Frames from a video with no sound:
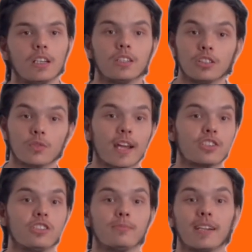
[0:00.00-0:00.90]
The
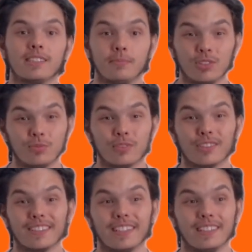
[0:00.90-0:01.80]
direction by
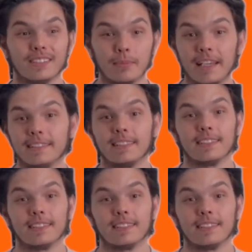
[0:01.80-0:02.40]
Spielberg is amazing.